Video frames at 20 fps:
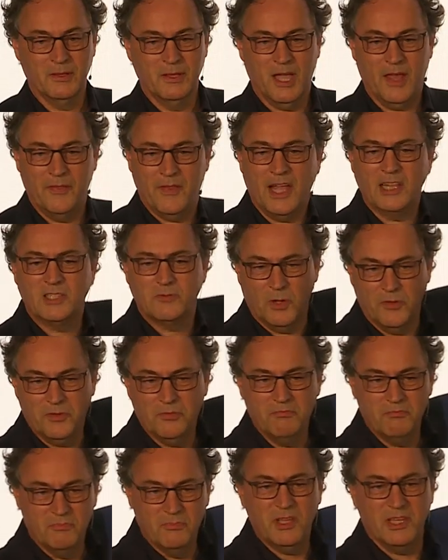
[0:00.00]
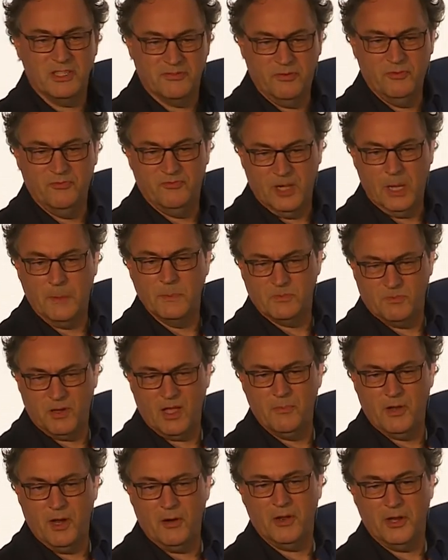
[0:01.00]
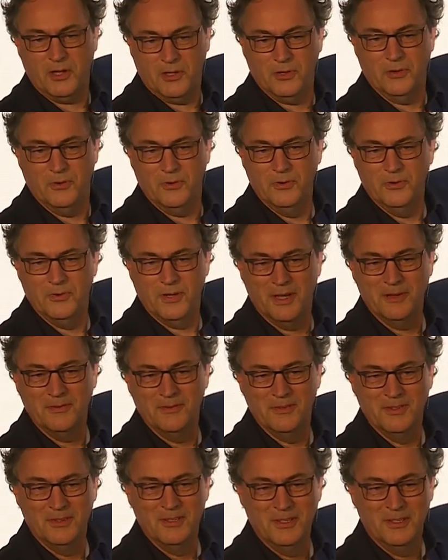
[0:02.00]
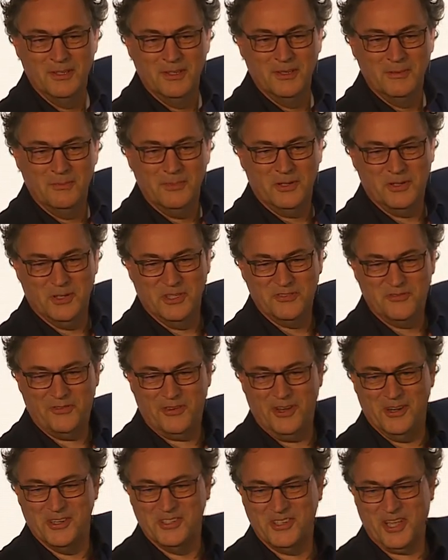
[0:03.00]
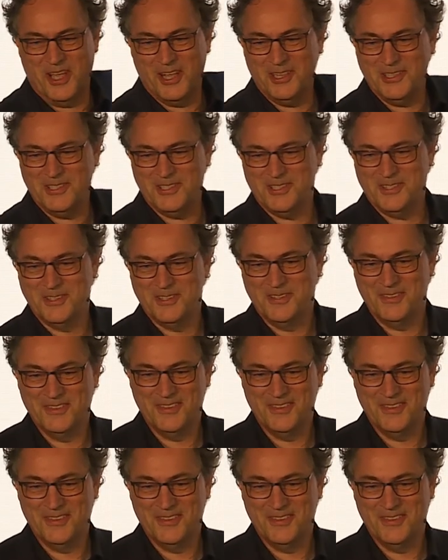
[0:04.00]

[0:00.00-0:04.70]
And that's what these films primarily do, right? Because fear sells.